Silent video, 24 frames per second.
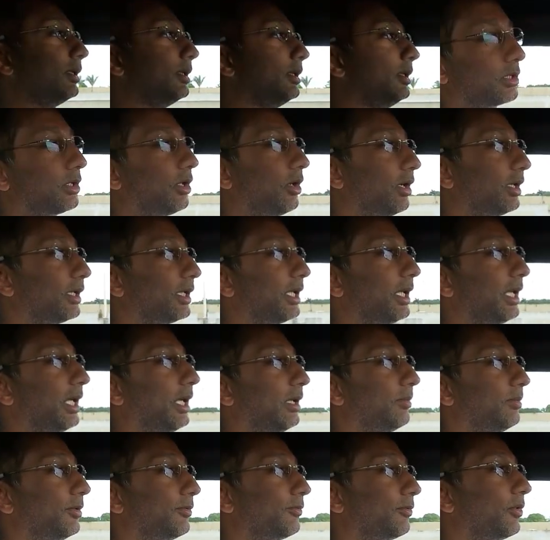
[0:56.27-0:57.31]
The car that I
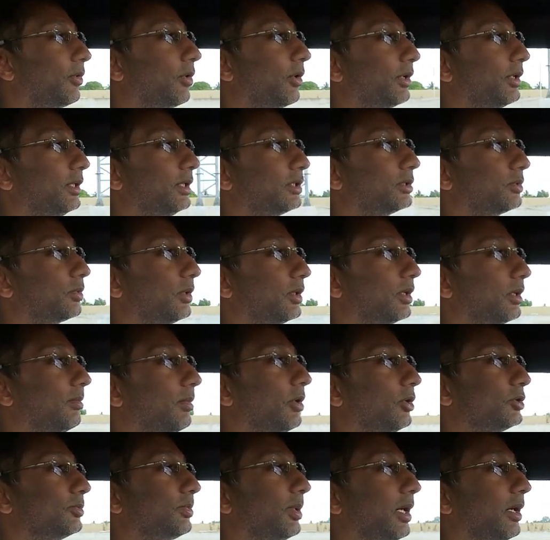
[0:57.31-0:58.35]
had before this with the
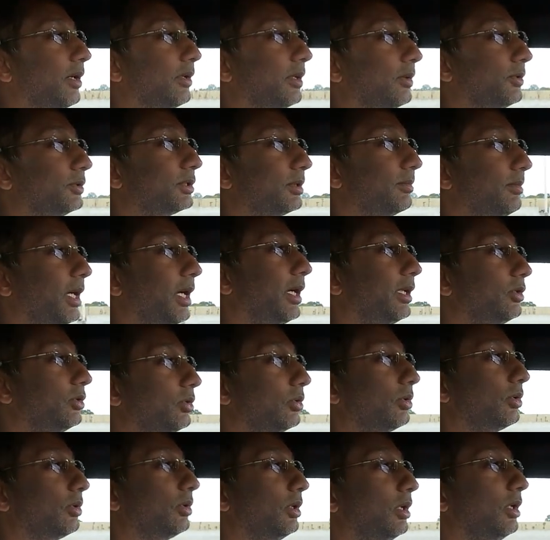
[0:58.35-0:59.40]
most power that was a
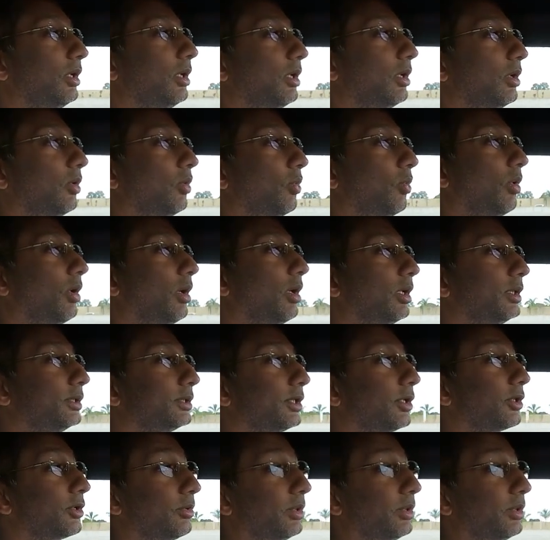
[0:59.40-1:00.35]
manual was a